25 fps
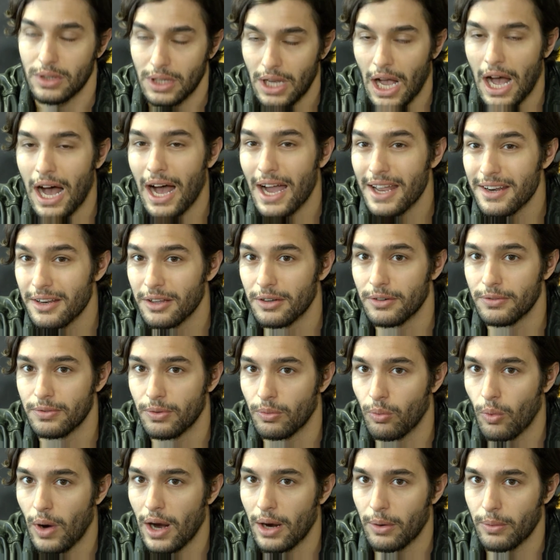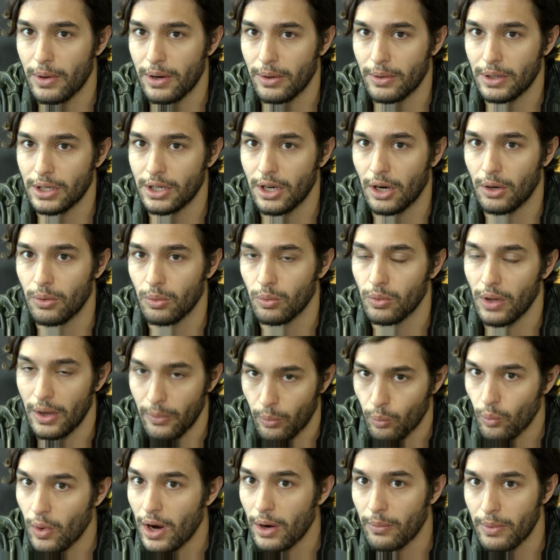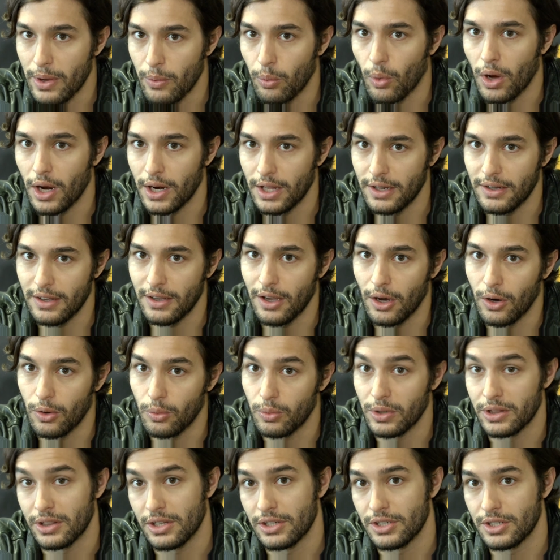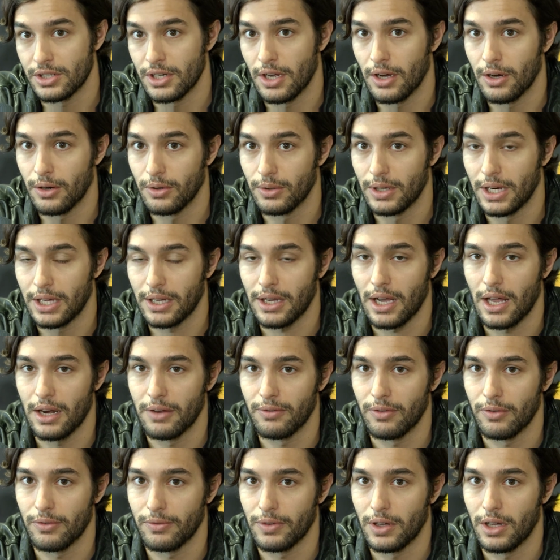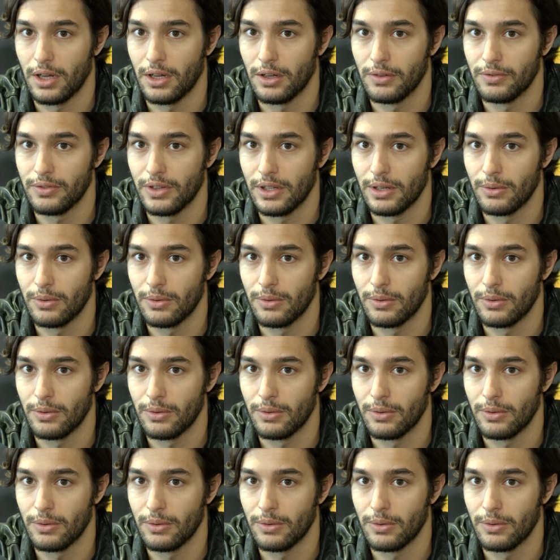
kind of where we were go where we wanted to go with the show, and it kind of evolved.